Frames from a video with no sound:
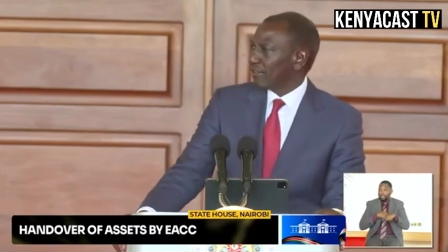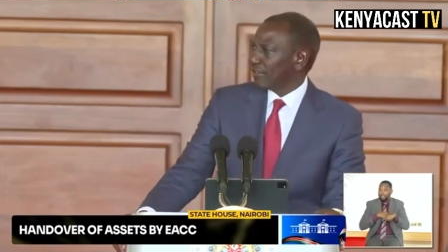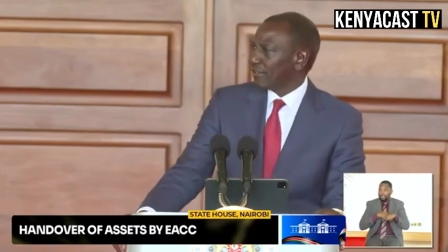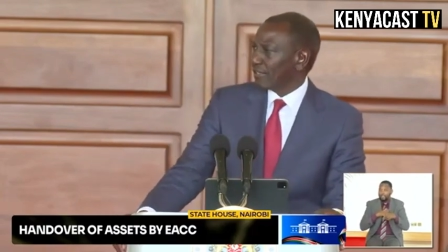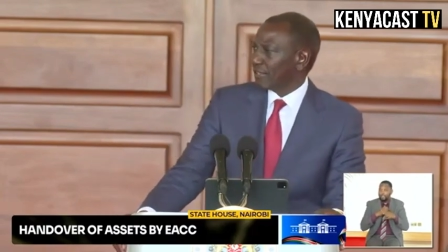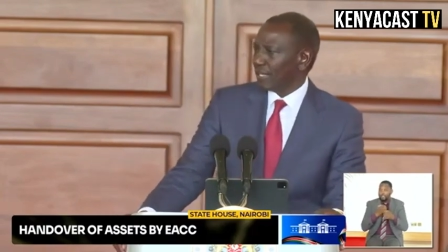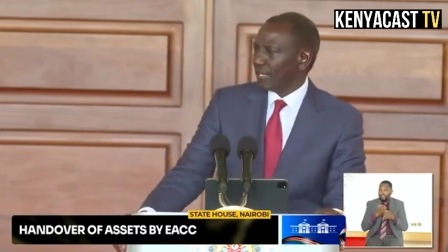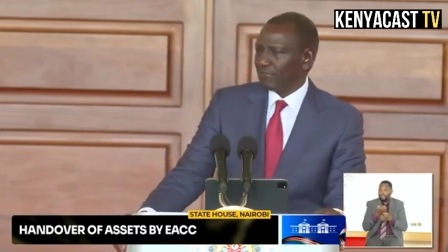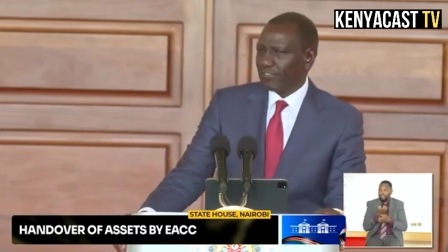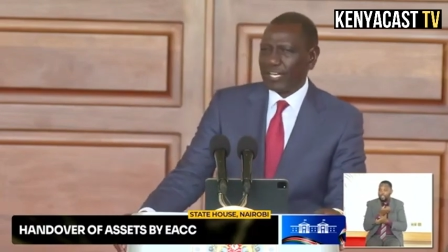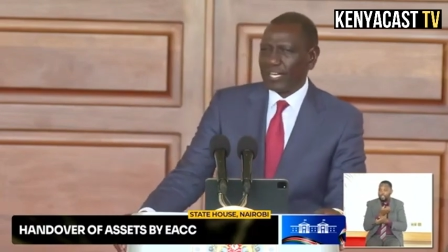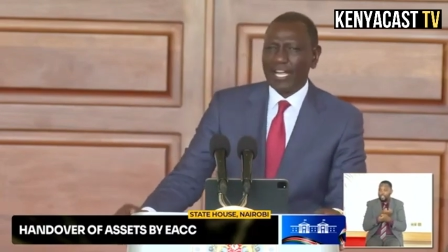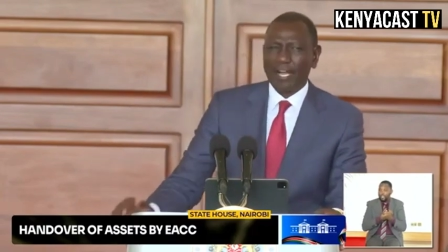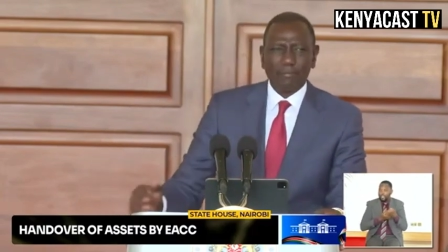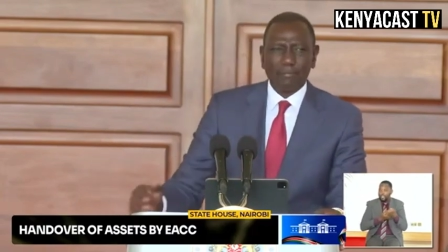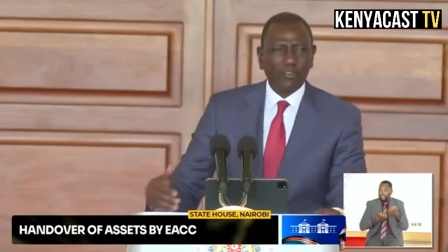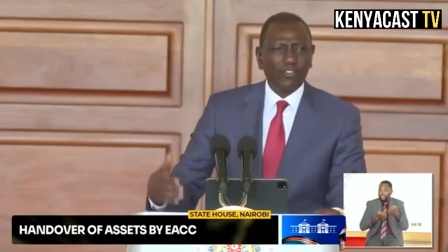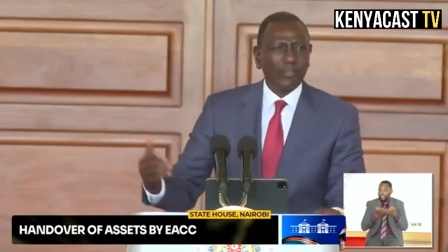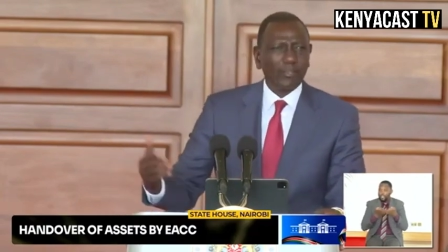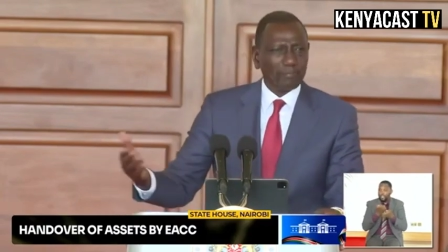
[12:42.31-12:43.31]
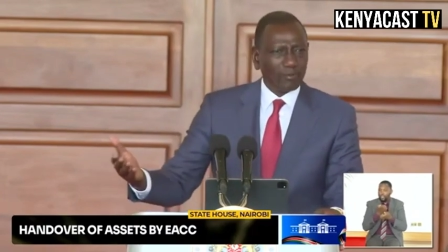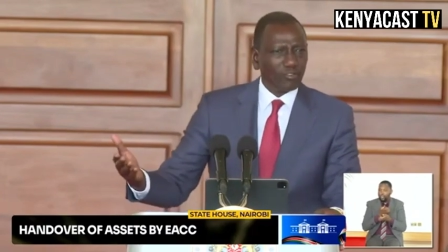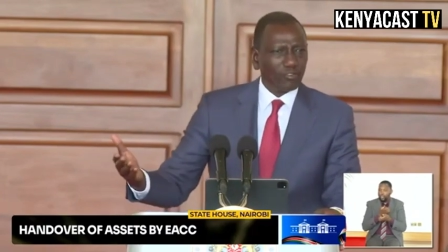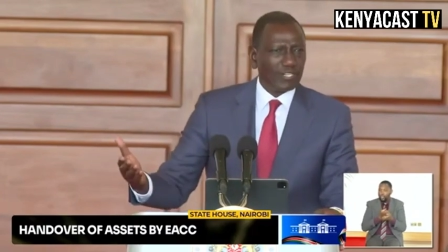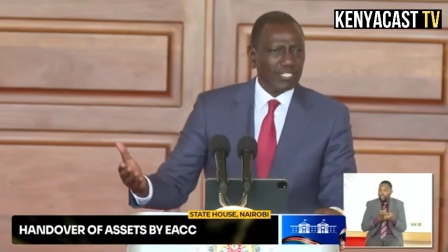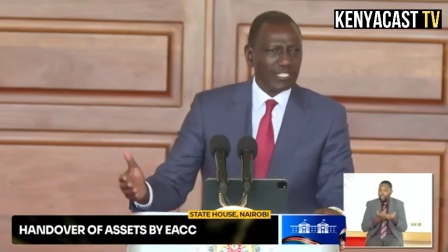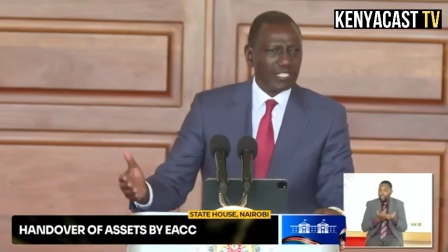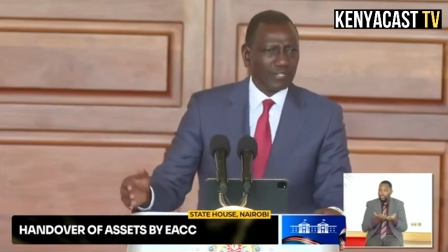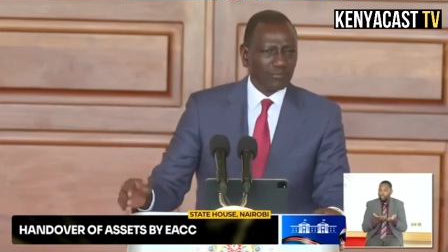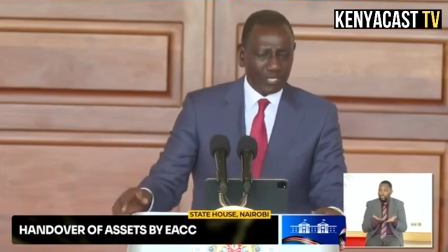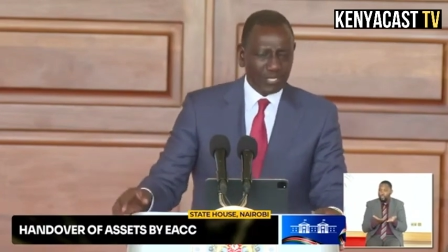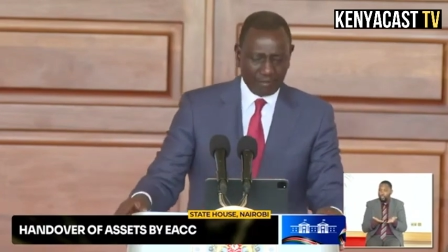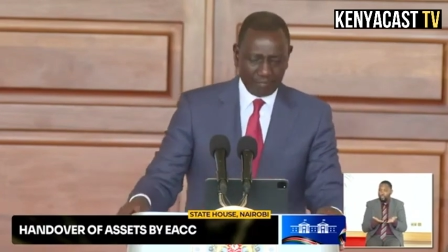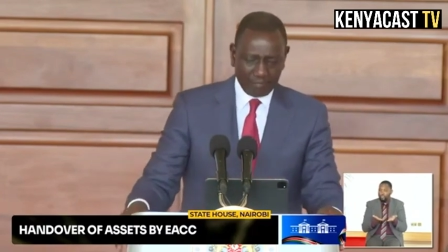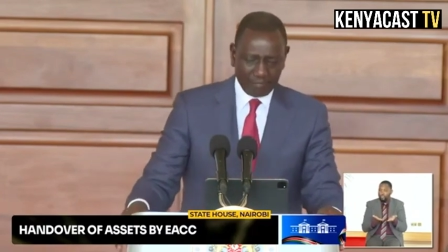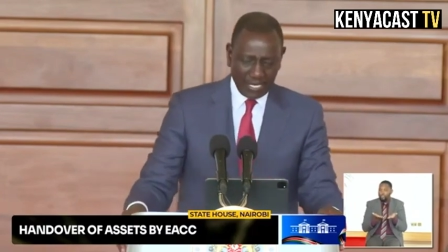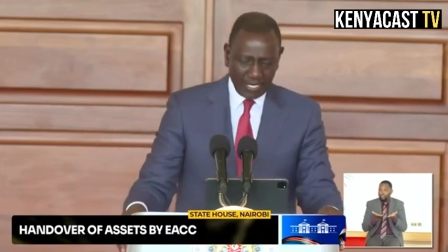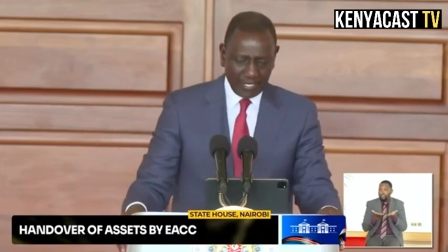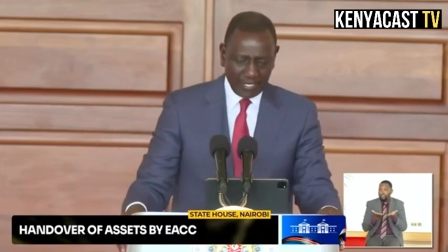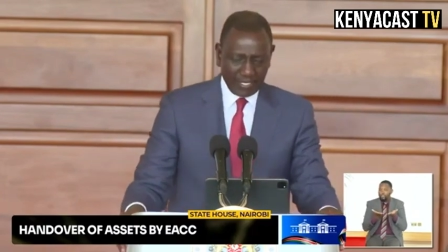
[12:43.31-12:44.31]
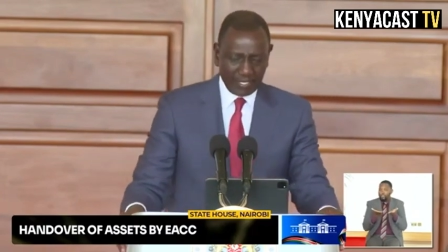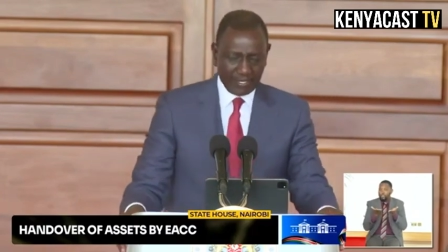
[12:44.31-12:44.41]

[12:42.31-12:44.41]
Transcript: and I'm very happy with the progress that we have made,